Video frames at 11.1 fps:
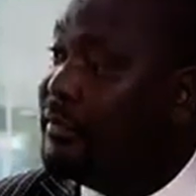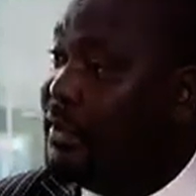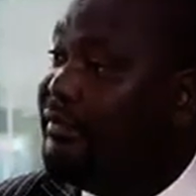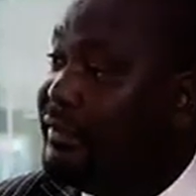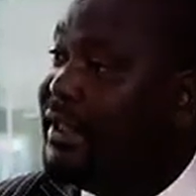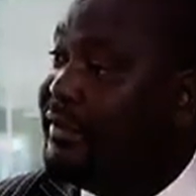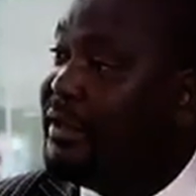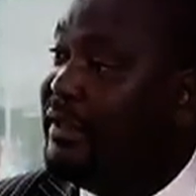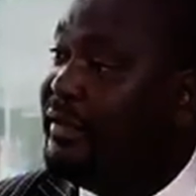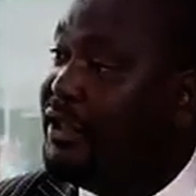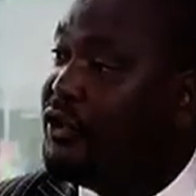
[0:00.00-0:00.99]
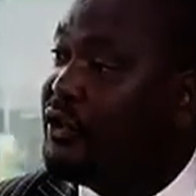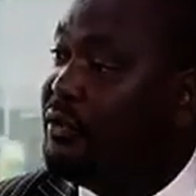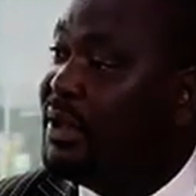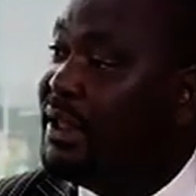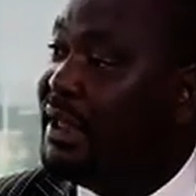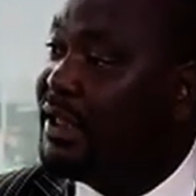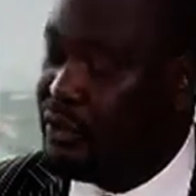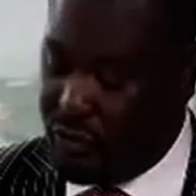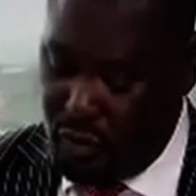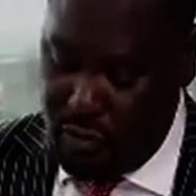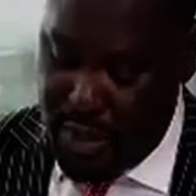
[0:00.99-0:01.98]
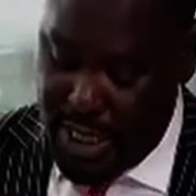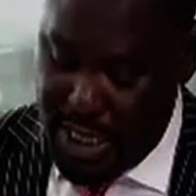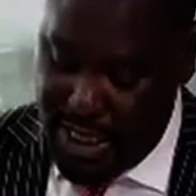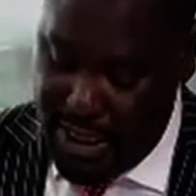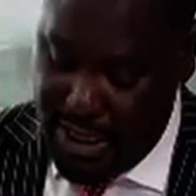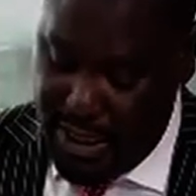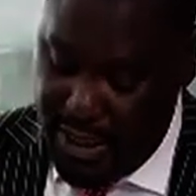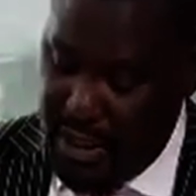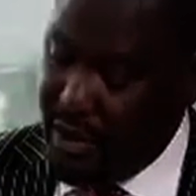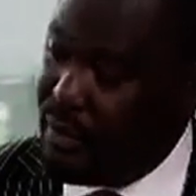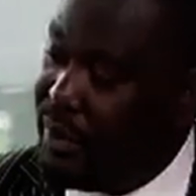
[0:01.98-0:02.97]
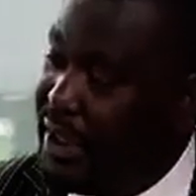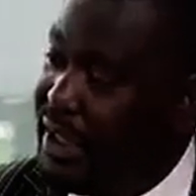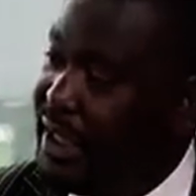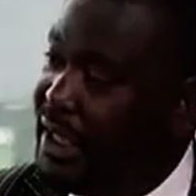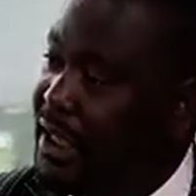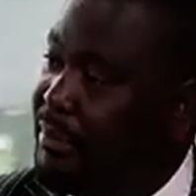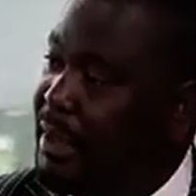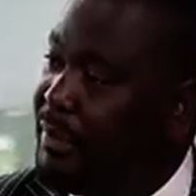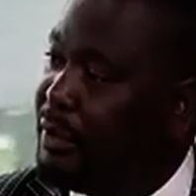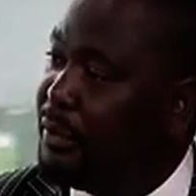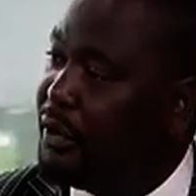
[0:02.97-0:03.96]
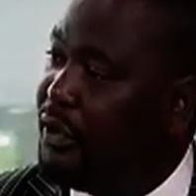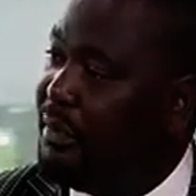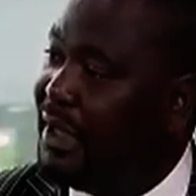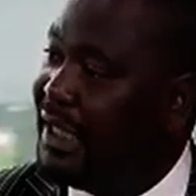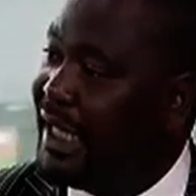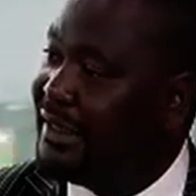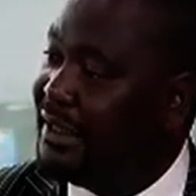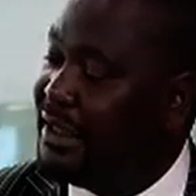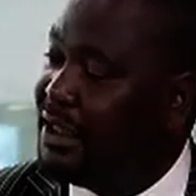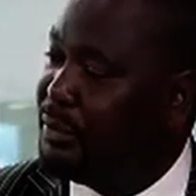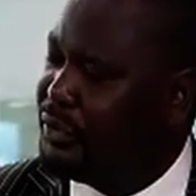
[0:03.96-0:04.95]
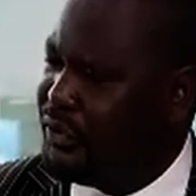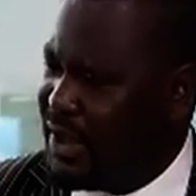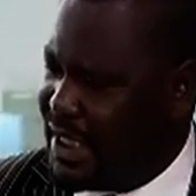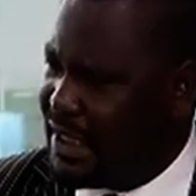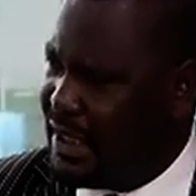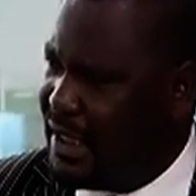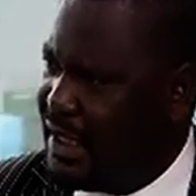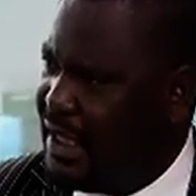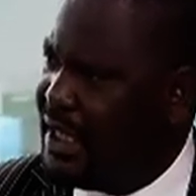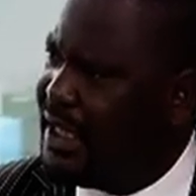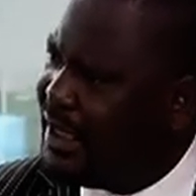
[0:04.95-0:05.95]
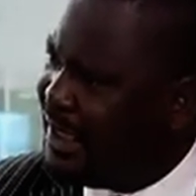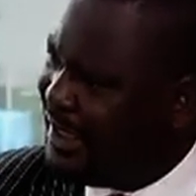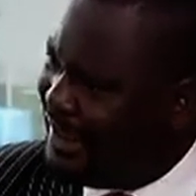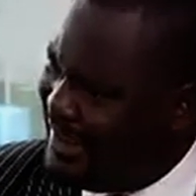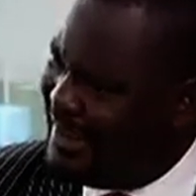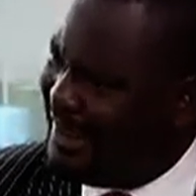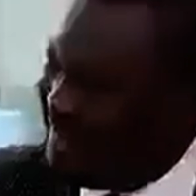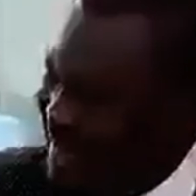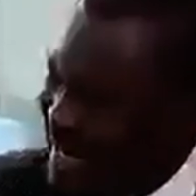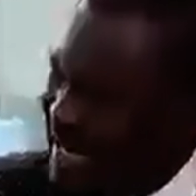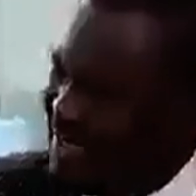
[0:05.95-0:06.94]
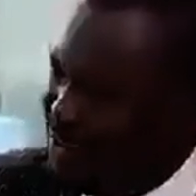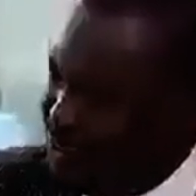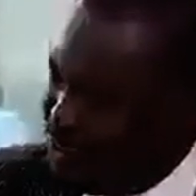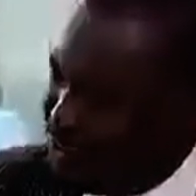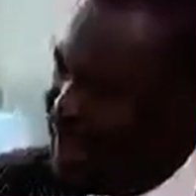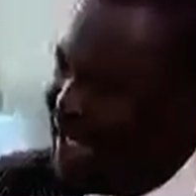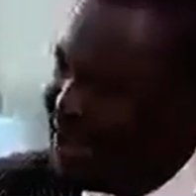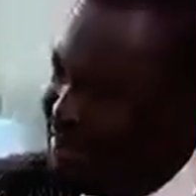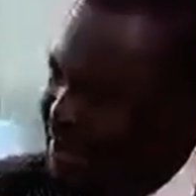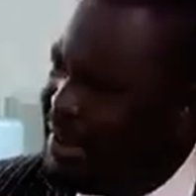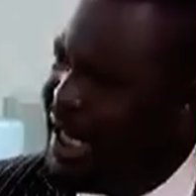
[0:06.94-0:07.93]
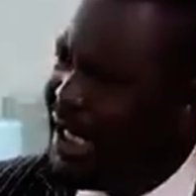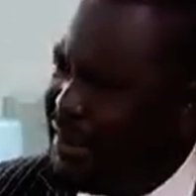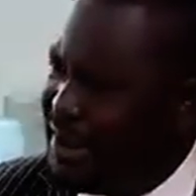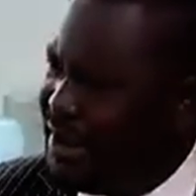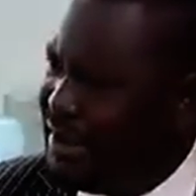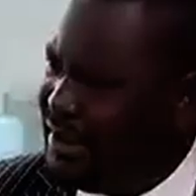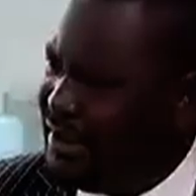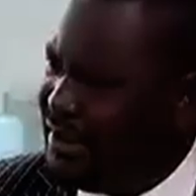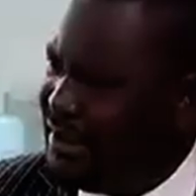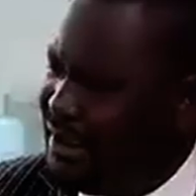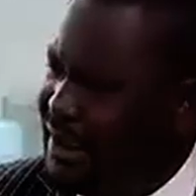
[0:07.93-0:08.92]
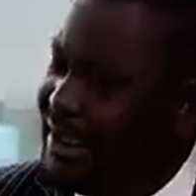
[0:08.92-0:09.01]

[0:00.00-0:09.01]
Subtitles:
evaluation committee does not comply with the Public Procurement and Asset Disposal Act. This is an act which was passed by Parliament. Mm-hmm.